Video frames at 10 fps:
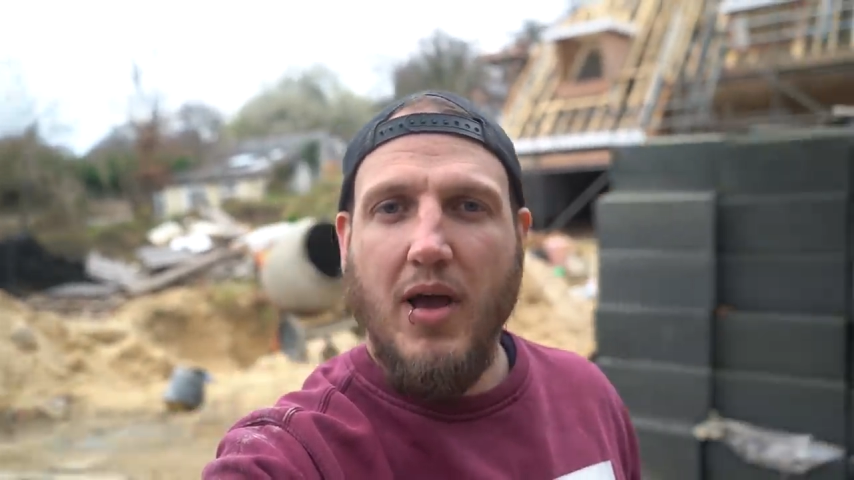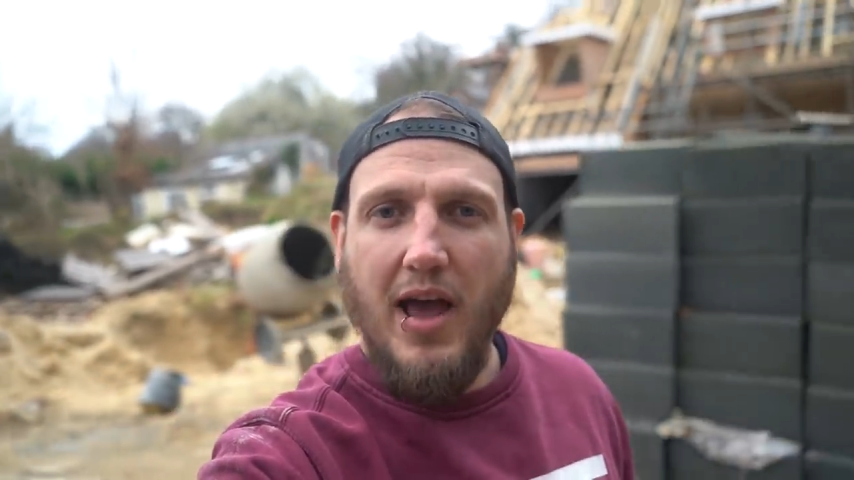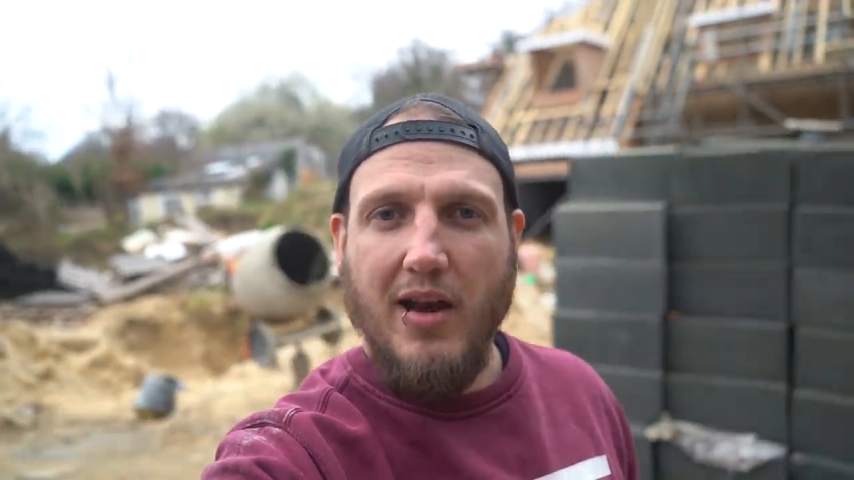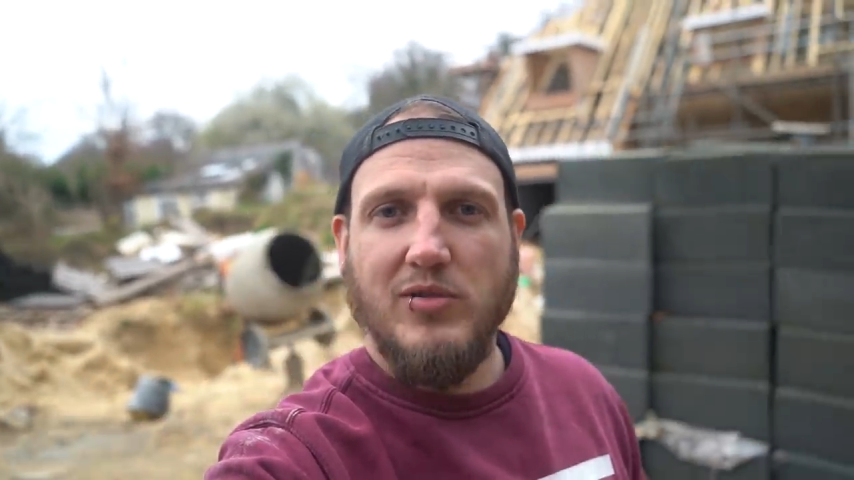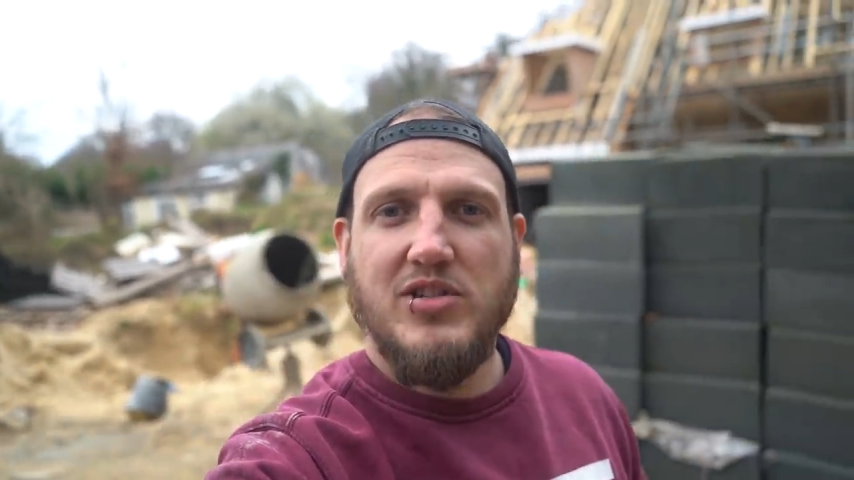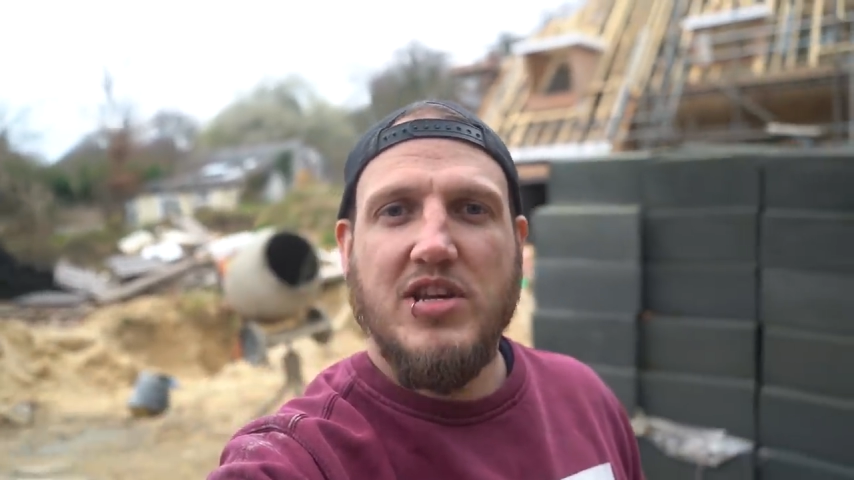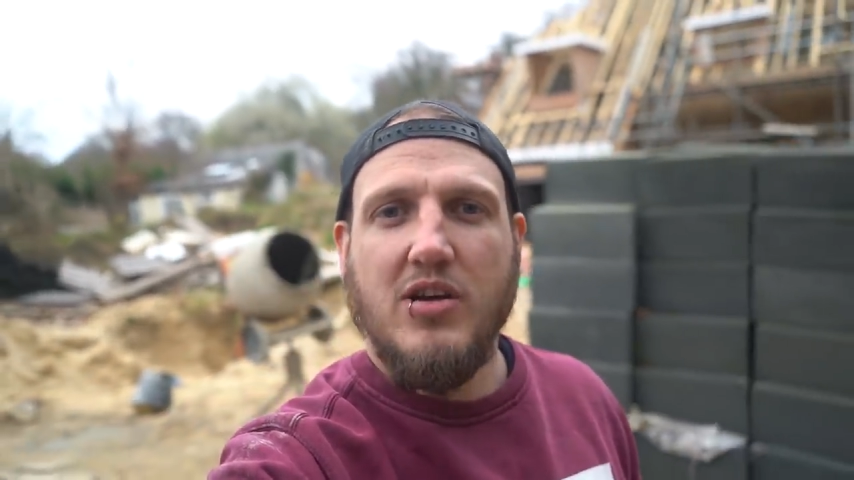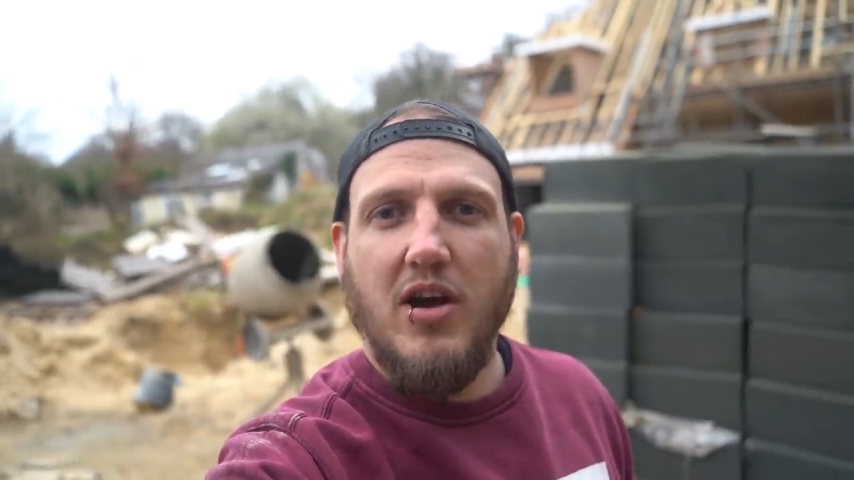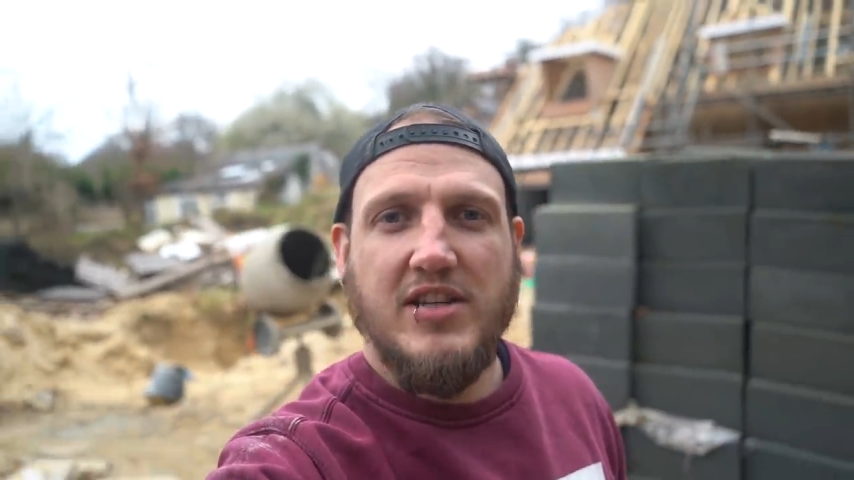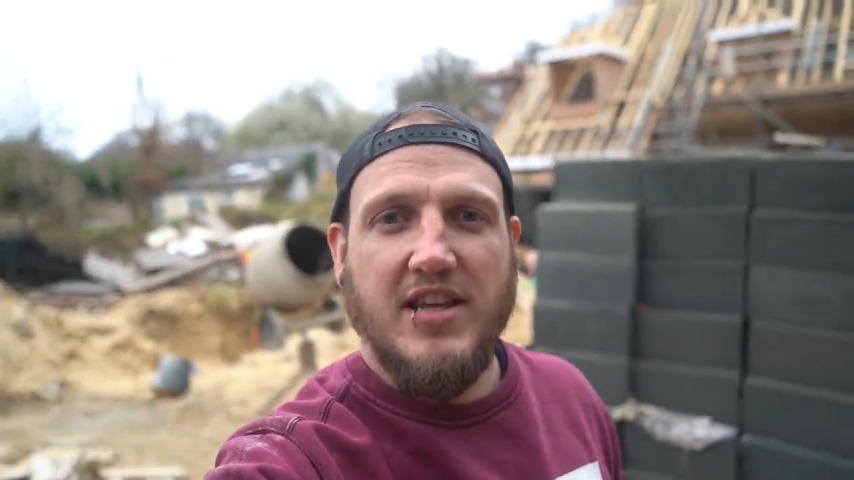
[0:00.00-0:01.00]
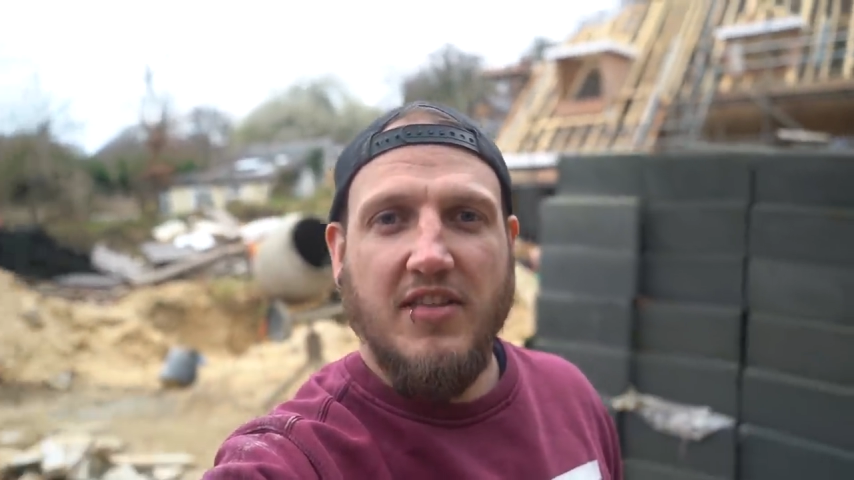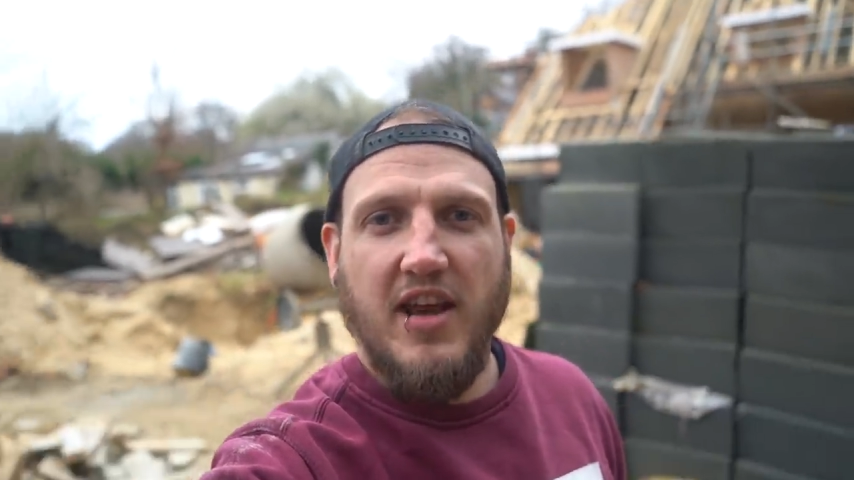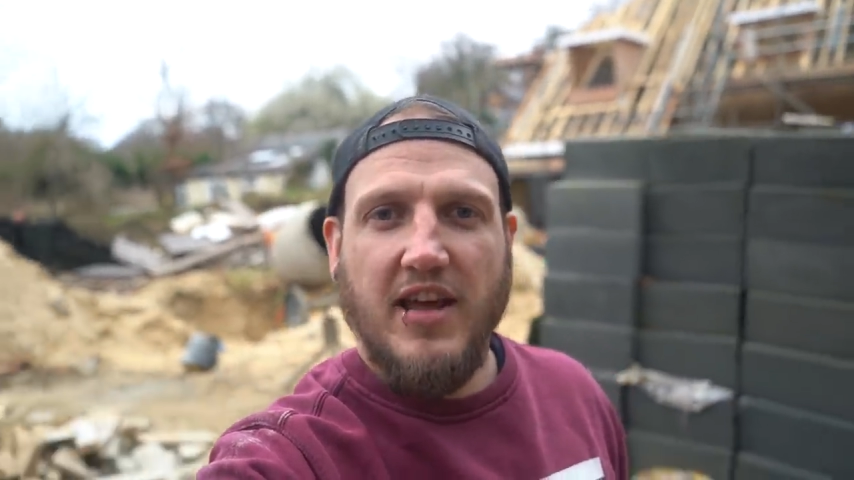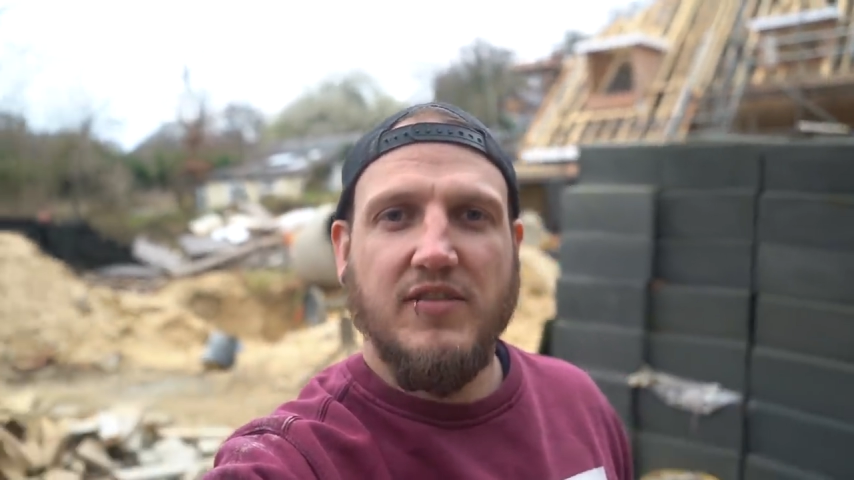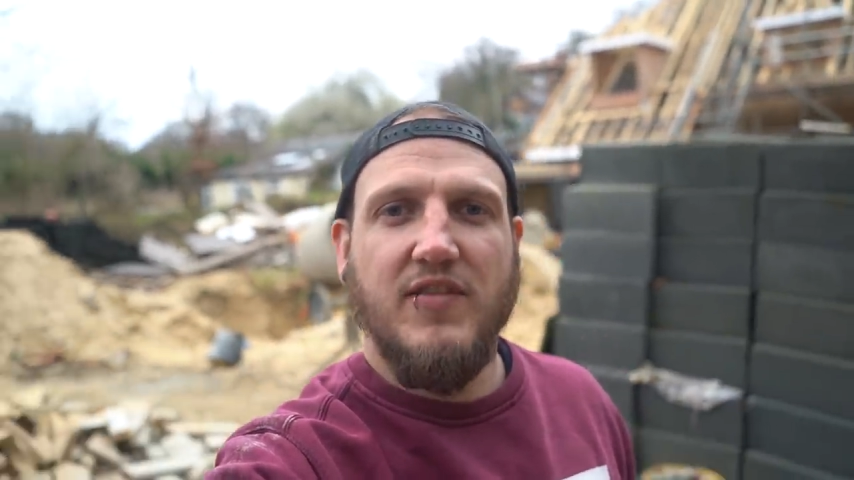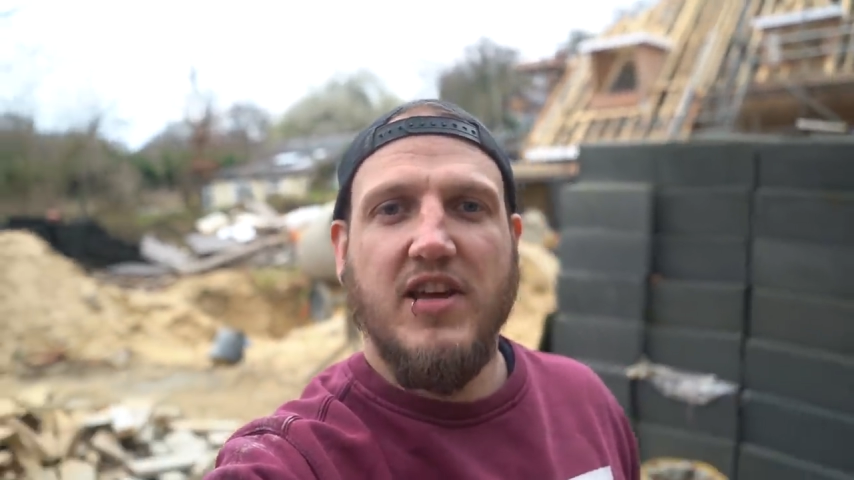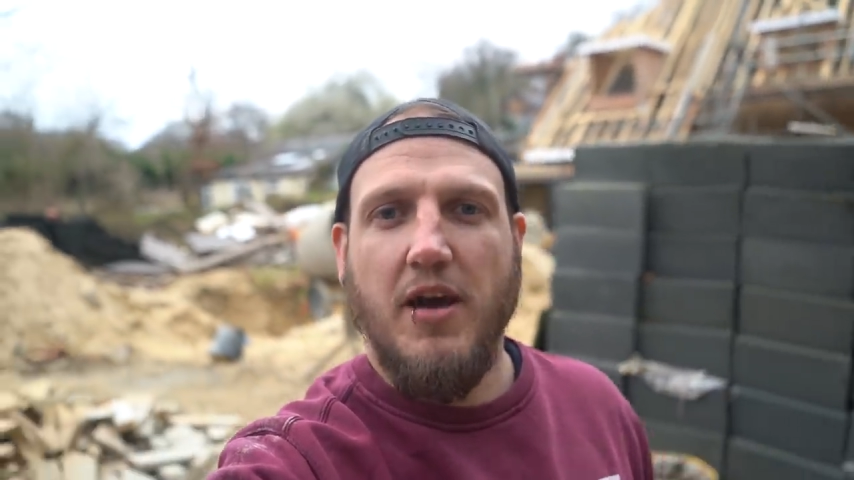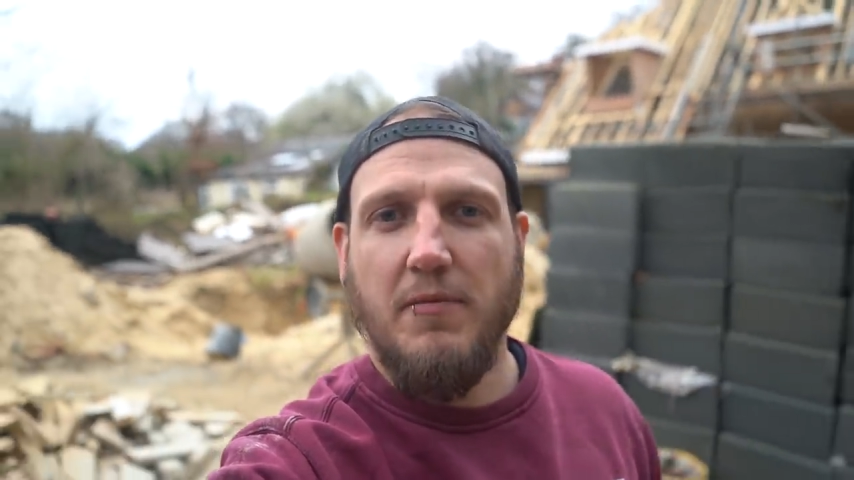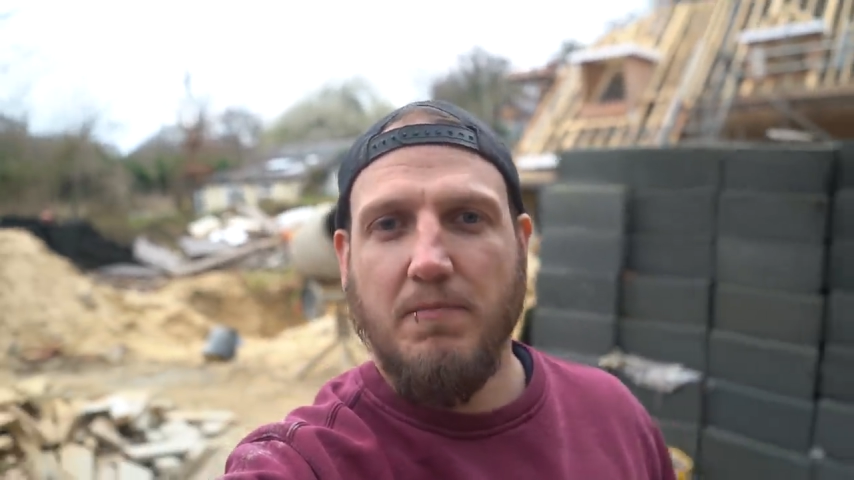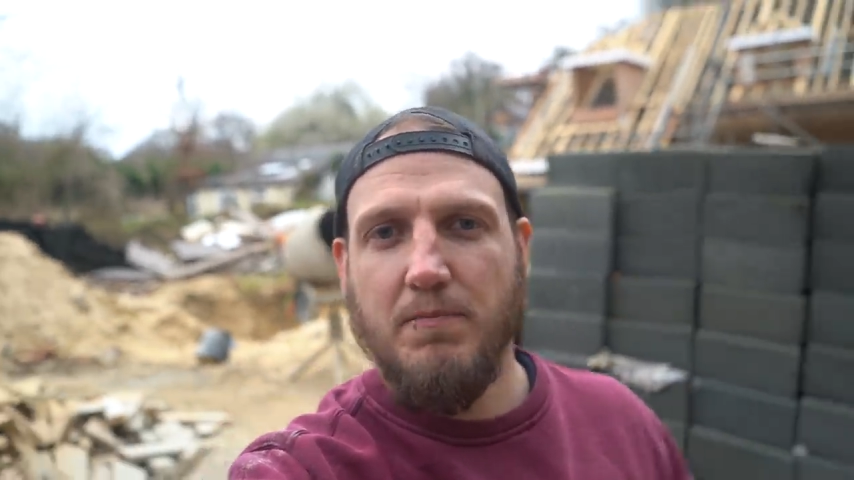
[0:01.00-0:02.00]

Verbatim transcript: and I'll see you guys in the next video.